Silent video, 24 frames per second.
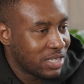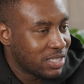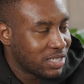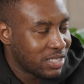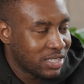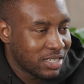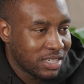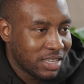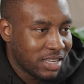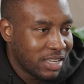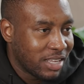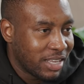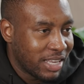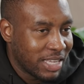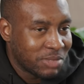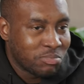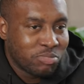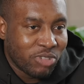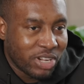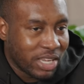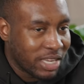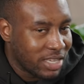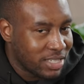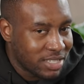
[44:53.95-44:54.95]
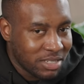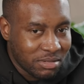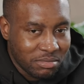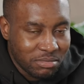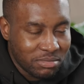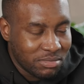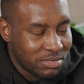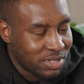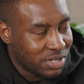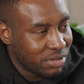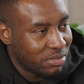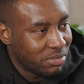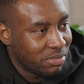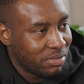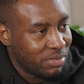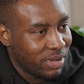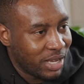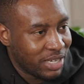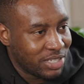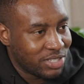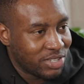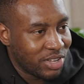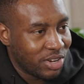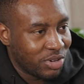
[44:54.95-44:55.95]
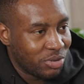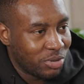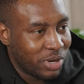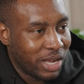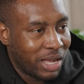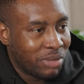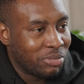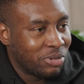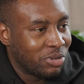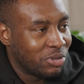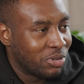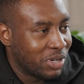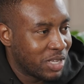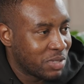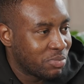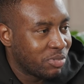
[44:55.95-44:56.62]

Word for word: let's let's bring in some some external capital,